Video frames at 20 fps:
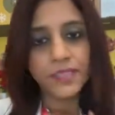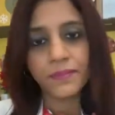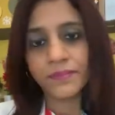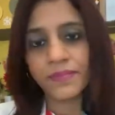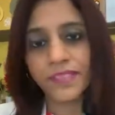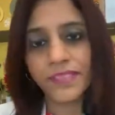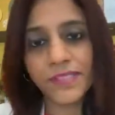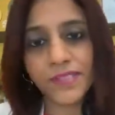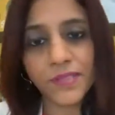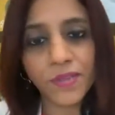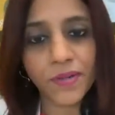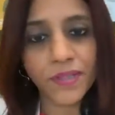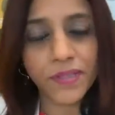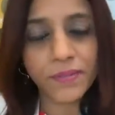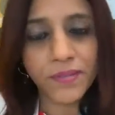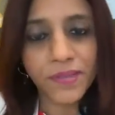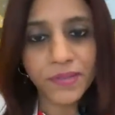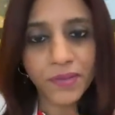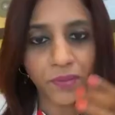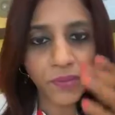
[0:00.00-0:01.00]
I'm really
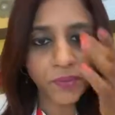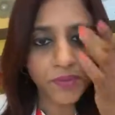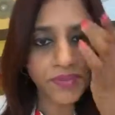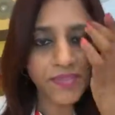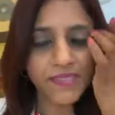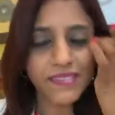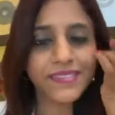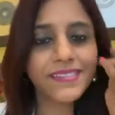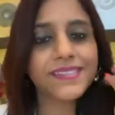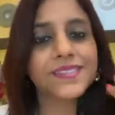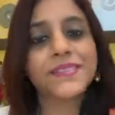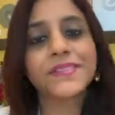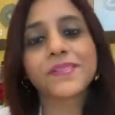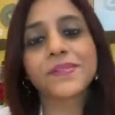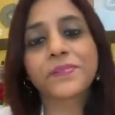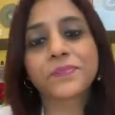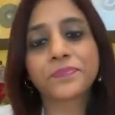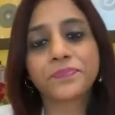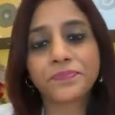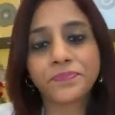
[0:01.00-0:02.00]
sorry, my throat is
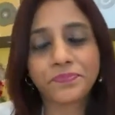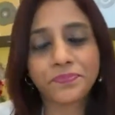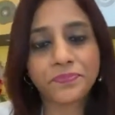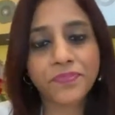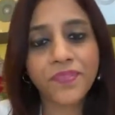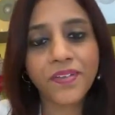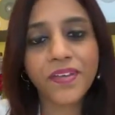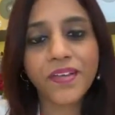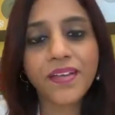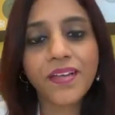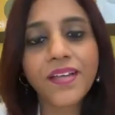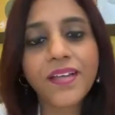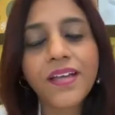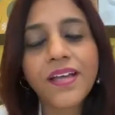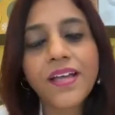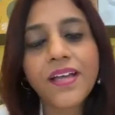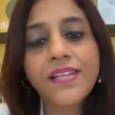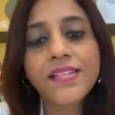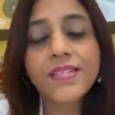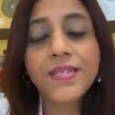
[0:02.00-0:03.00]
just...
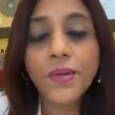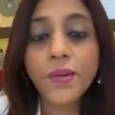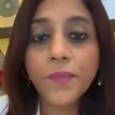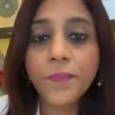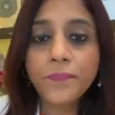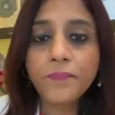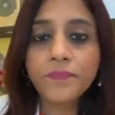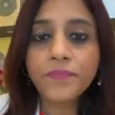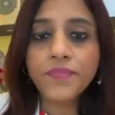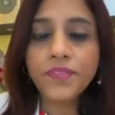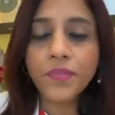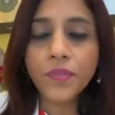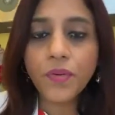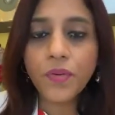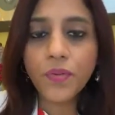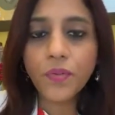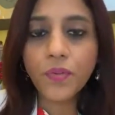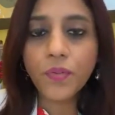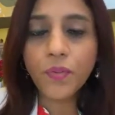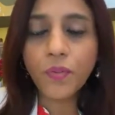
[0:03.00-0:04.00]
So
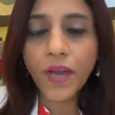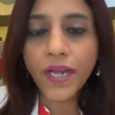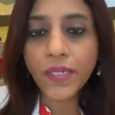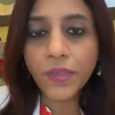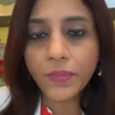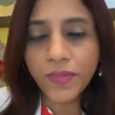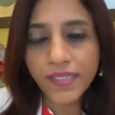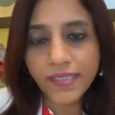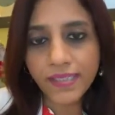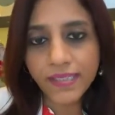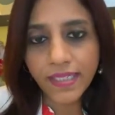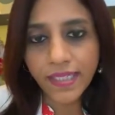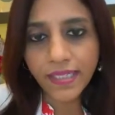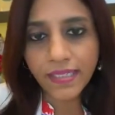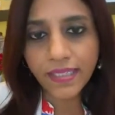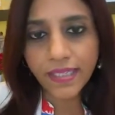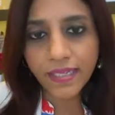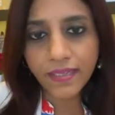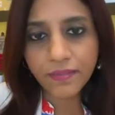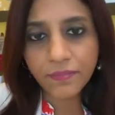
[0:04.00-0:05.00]
why do I
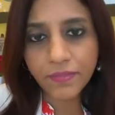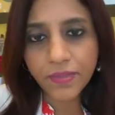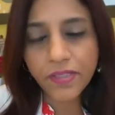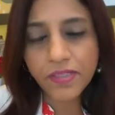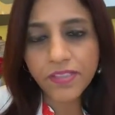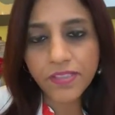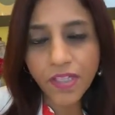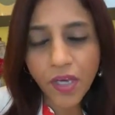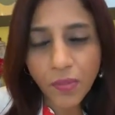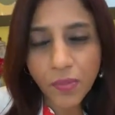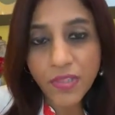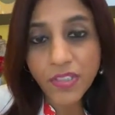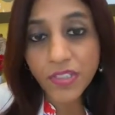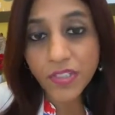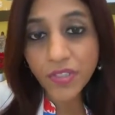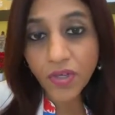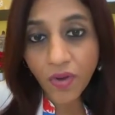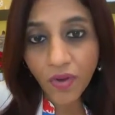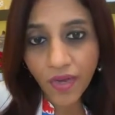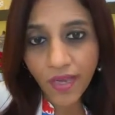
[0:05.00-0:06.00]
say that? Because now it's
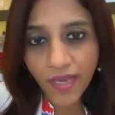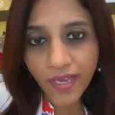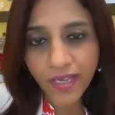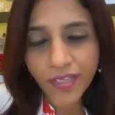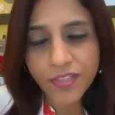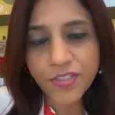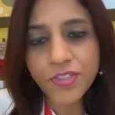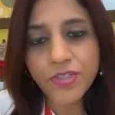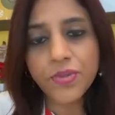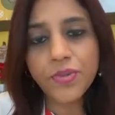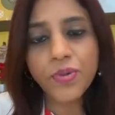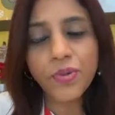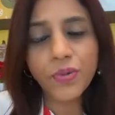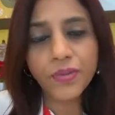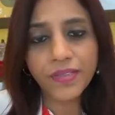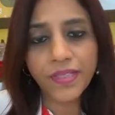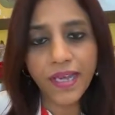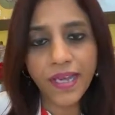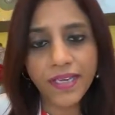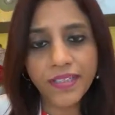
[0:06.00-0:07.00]
in your hands. You
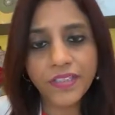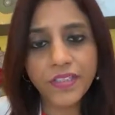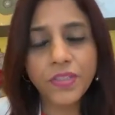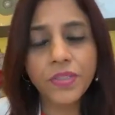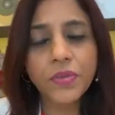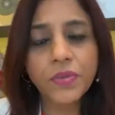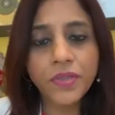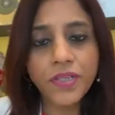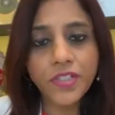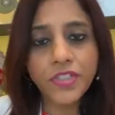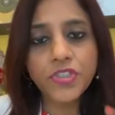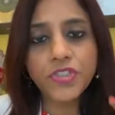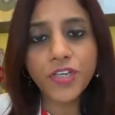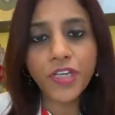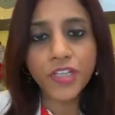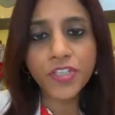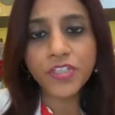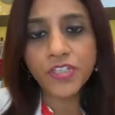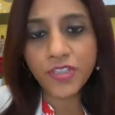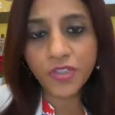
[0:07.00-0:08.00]
know that you can
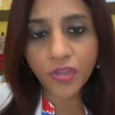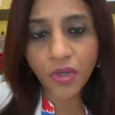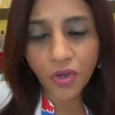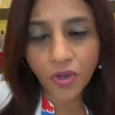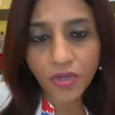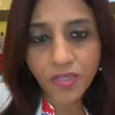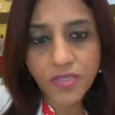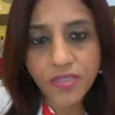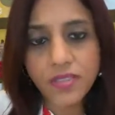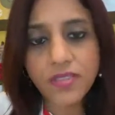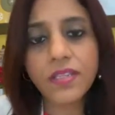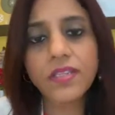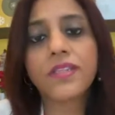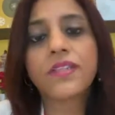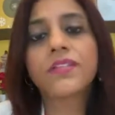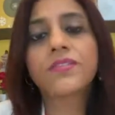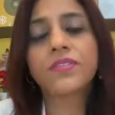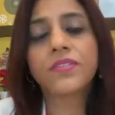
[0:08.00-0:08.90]
change the thoughts,